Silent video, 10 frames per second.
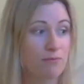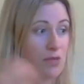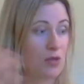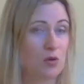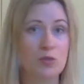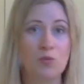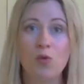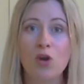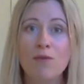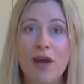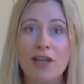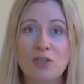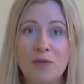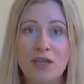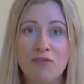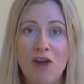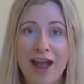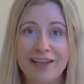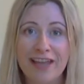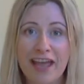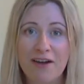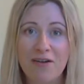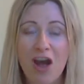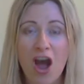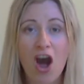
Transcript: Because what am I doing right now?